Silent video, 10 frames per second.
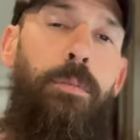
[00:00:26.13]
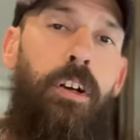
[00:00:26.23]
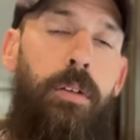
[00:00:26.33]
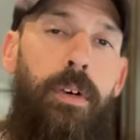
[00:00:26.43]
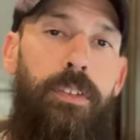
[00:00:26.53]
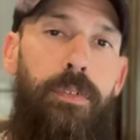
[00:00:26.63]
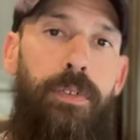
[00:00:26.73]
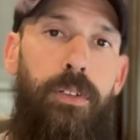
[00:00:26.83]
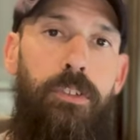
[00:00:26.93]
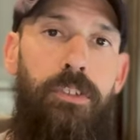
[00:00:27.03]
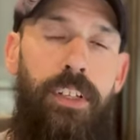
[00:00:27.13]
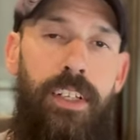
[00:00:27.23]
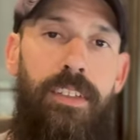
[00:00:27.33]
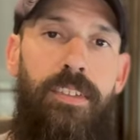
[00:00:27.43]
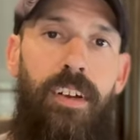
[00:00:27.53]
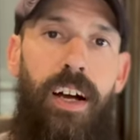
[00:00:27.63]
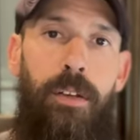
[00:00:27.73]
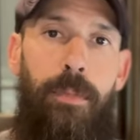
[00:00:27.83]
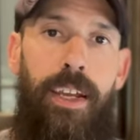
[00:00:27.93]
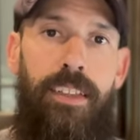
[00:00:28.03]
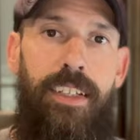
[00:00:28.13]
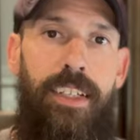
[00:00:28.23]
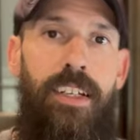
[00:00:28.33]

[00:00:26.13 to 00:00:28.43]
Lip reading: talking about the filters inside mainly.